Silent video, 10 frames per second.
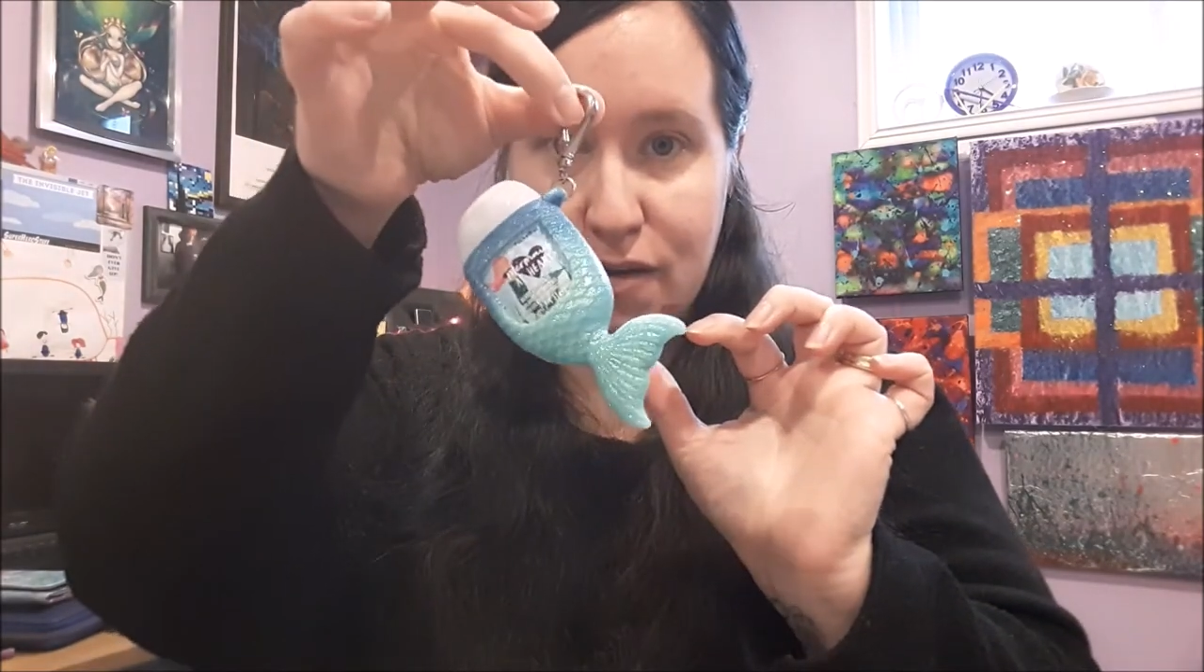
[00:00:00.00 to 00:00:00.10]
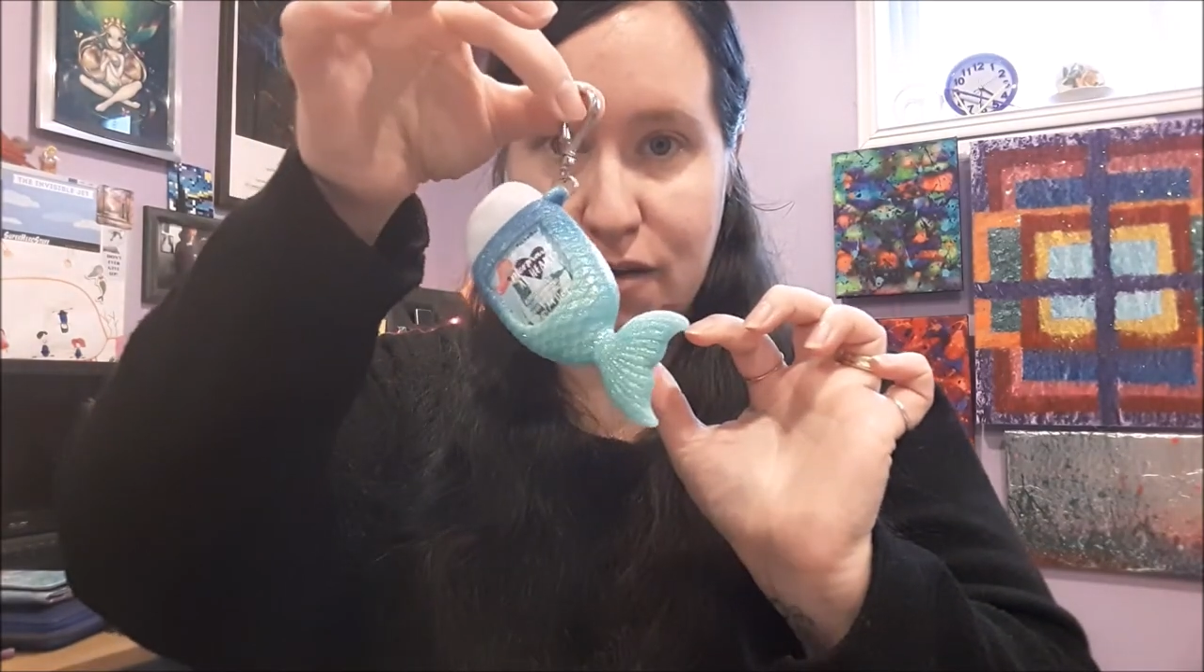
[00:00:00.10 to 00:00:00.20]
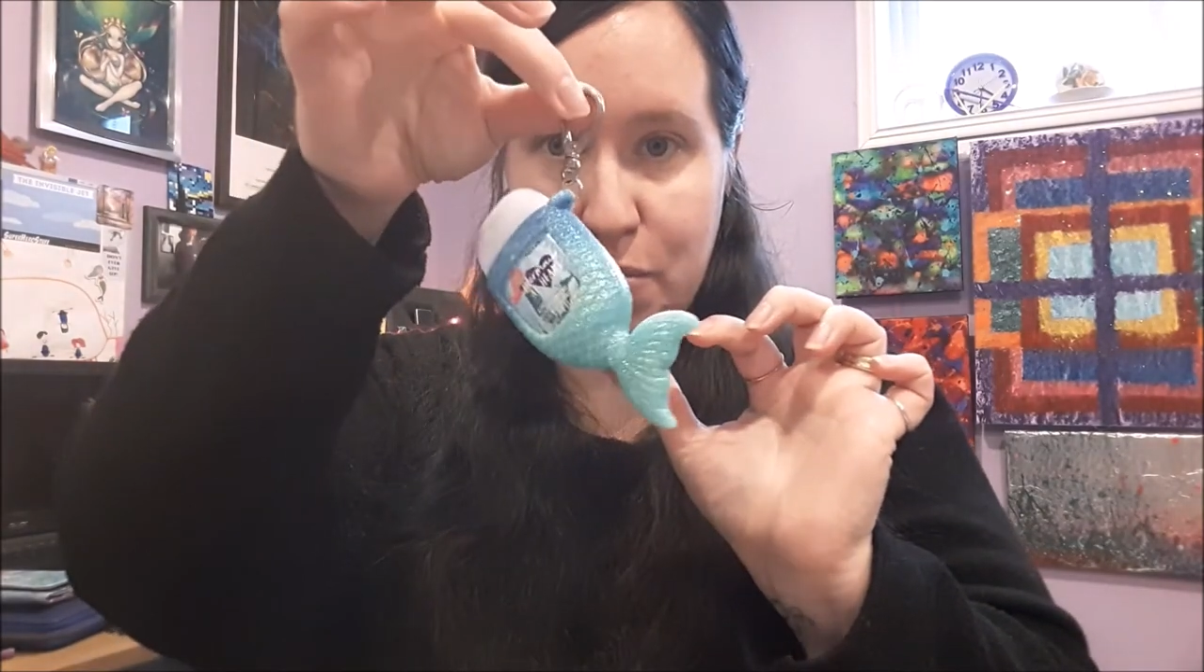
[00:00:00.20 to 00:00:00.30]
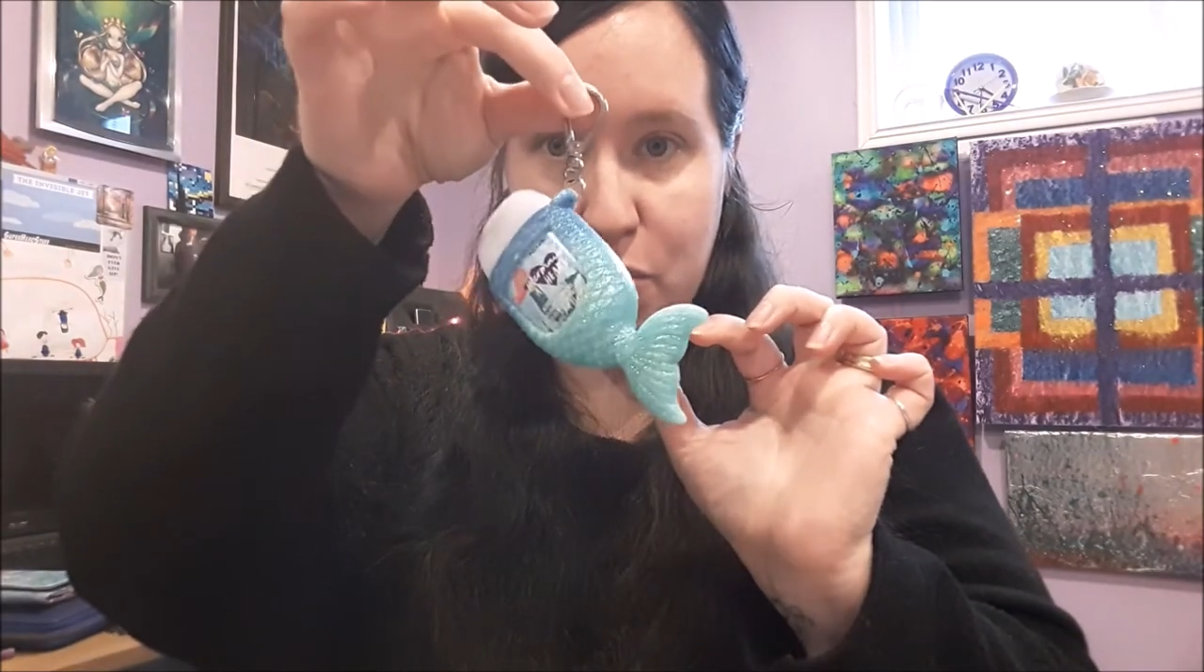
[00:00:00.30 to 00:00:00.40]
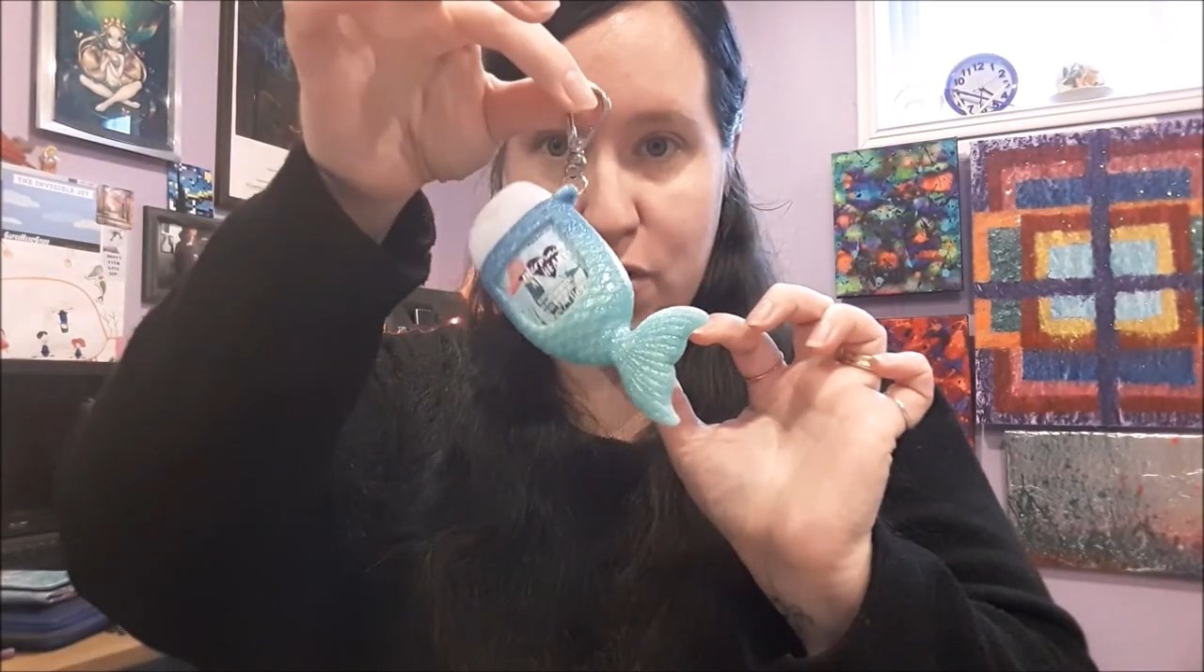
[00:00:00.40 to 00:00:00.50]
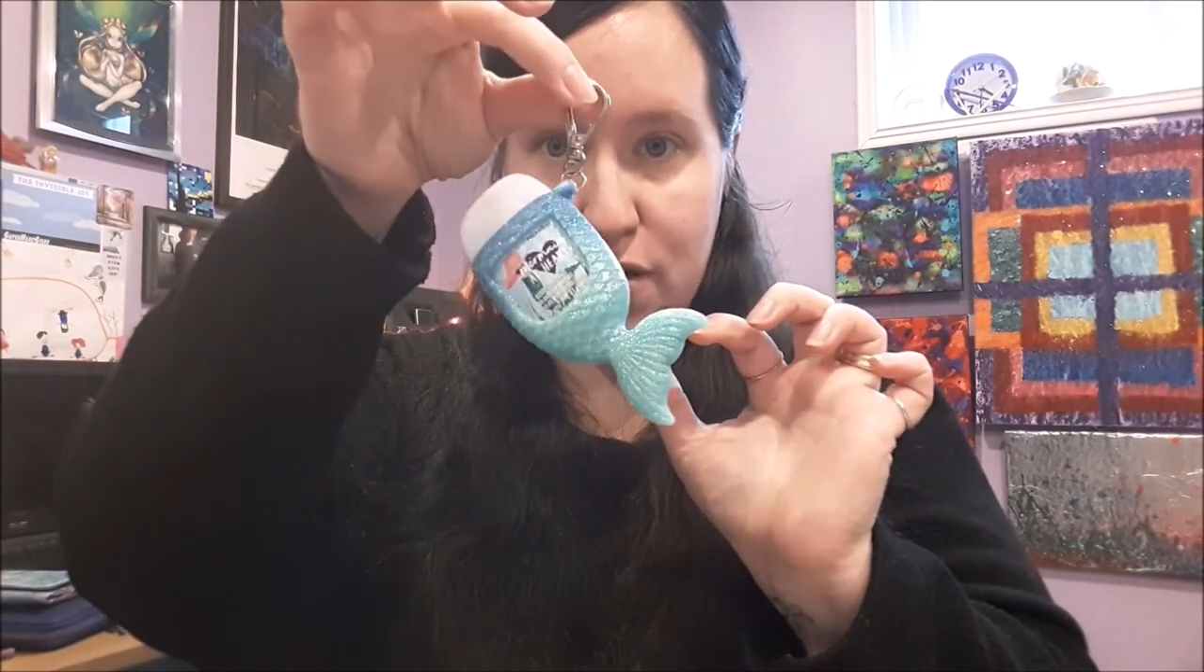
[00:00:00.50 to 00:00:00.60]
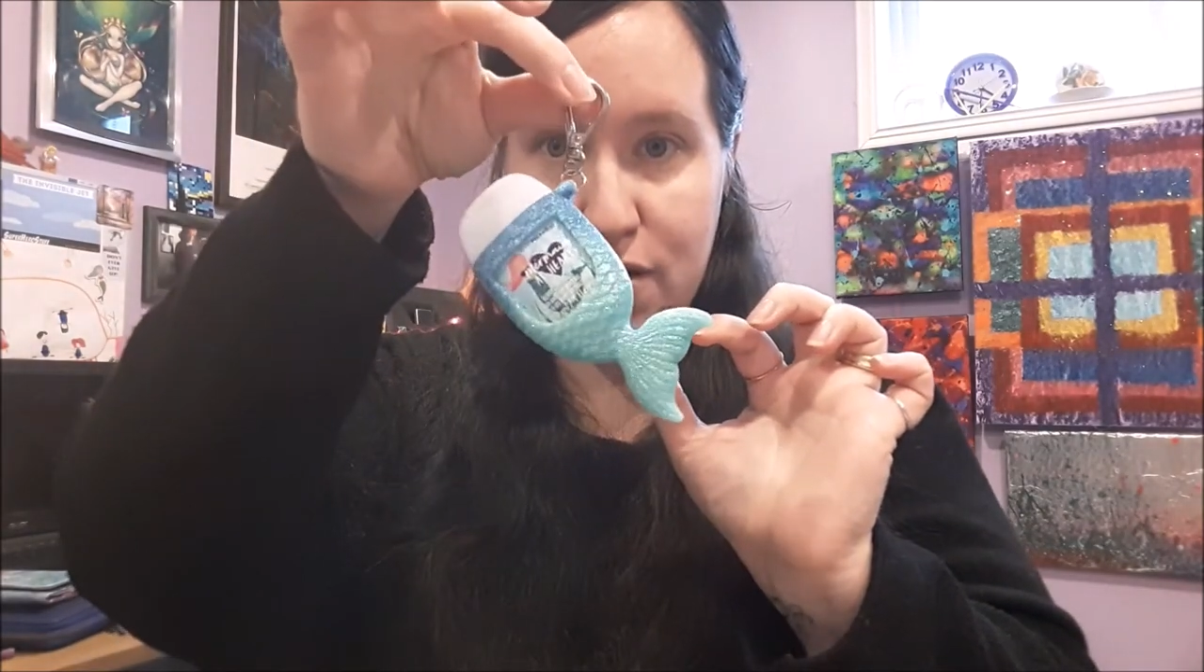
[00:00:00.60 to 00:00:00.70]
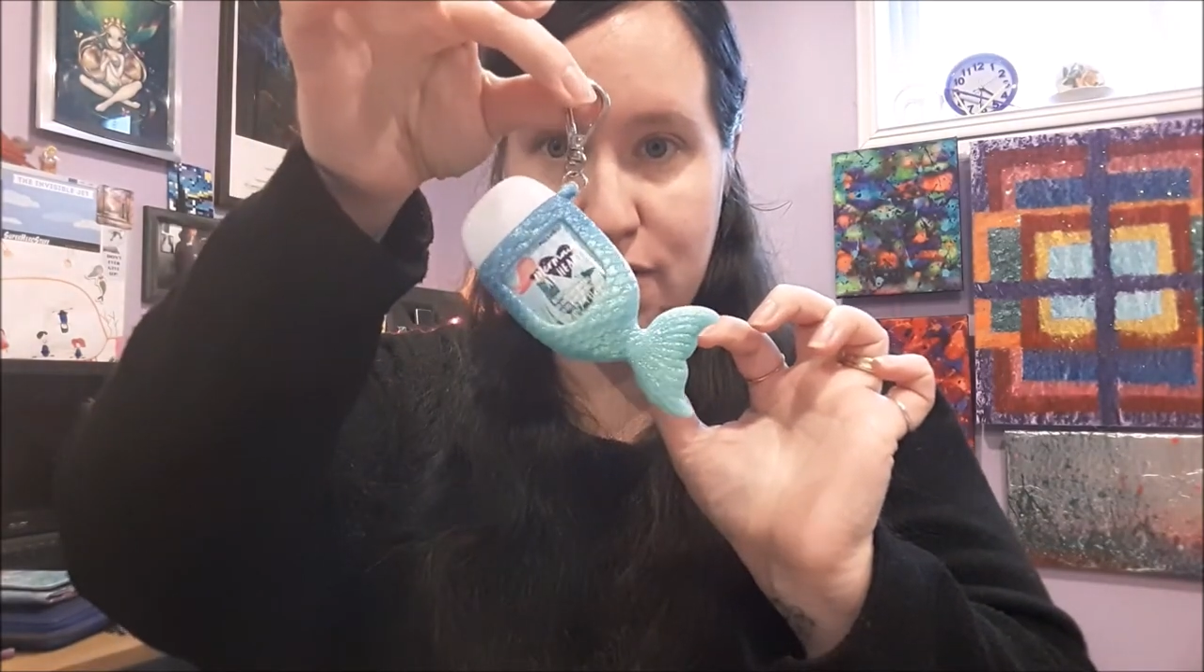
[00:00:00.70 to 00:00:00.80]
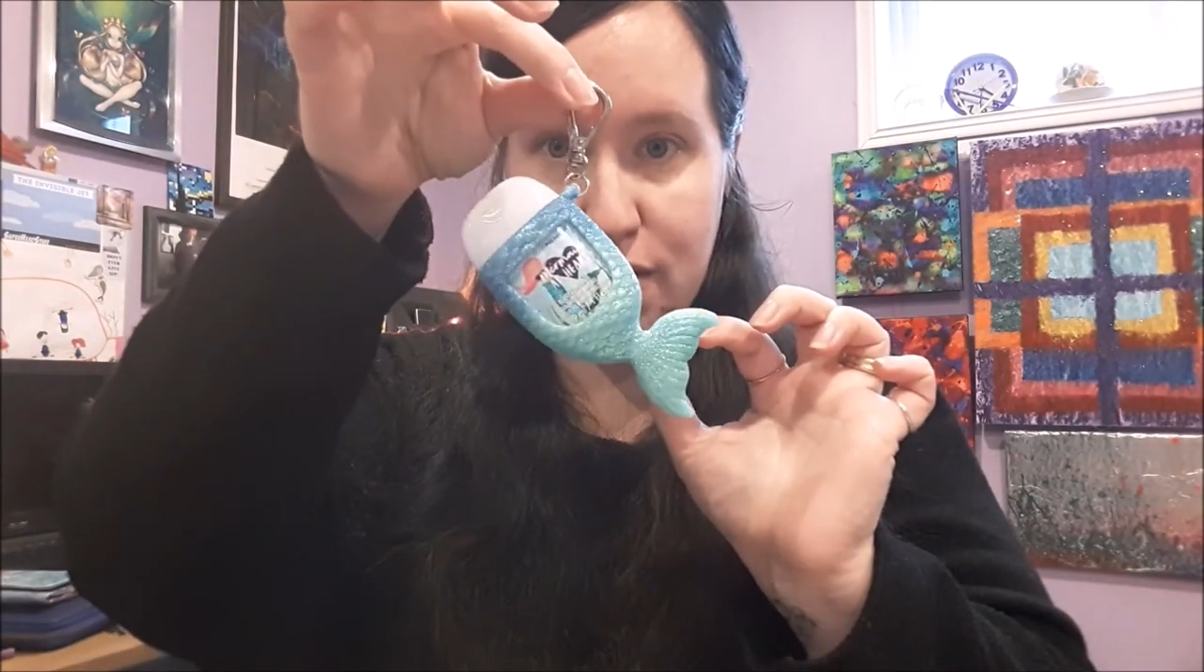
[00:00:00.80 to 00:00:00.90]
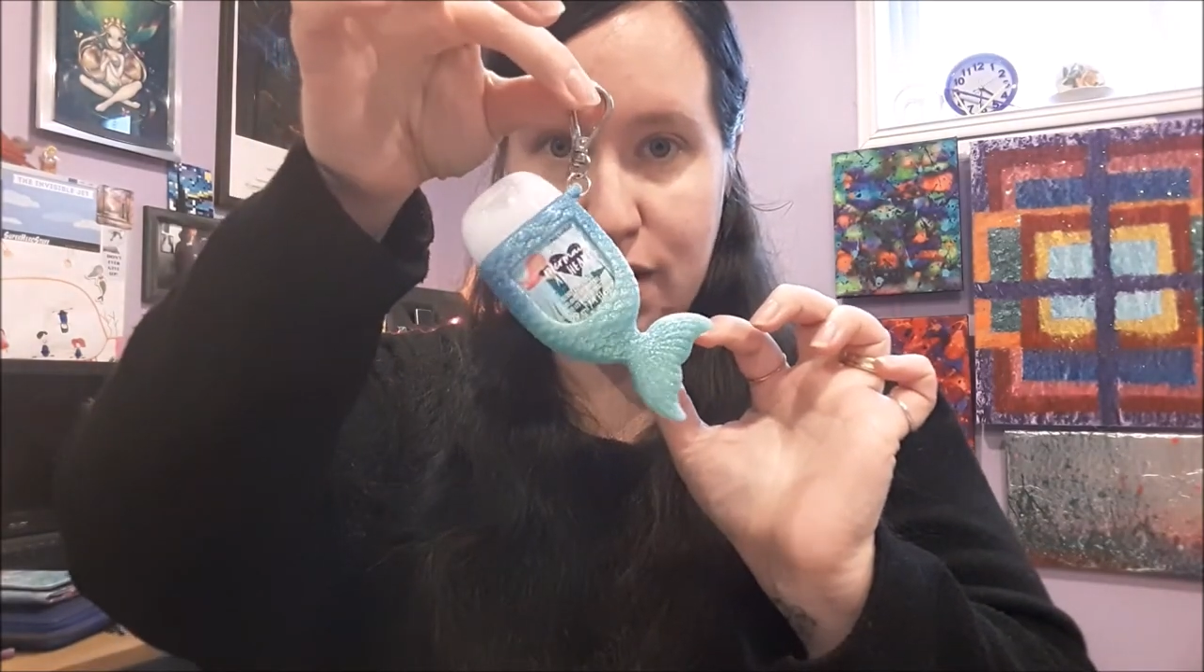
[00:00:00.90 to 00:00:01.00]
clip one
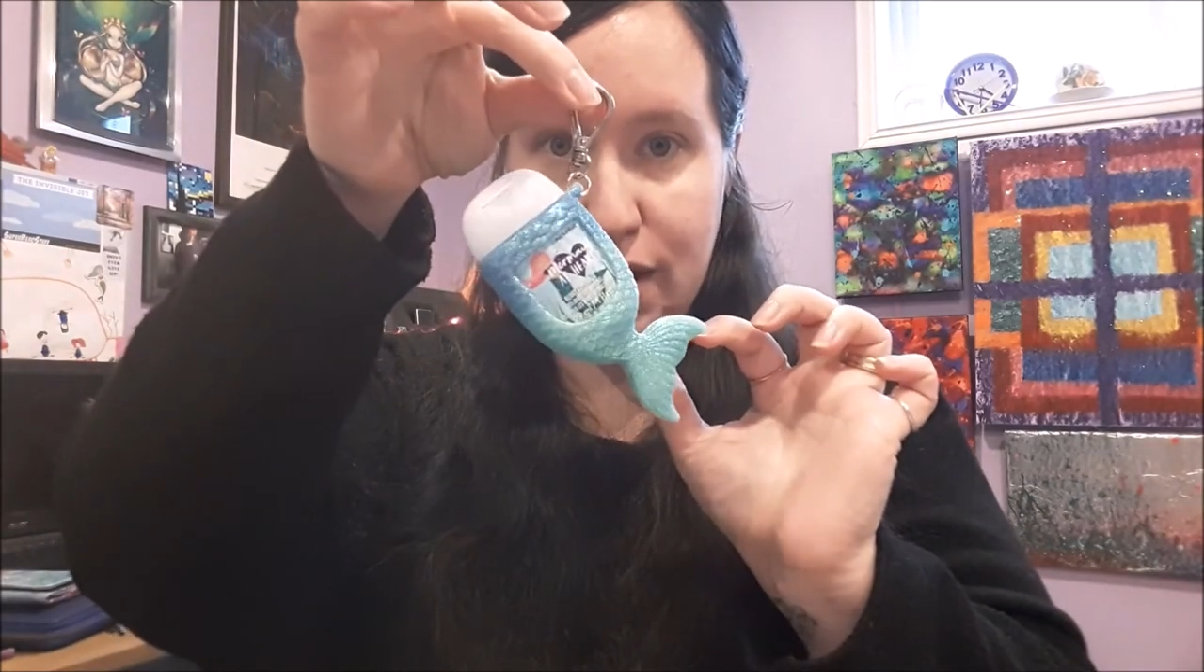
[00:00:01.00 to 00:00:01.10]
that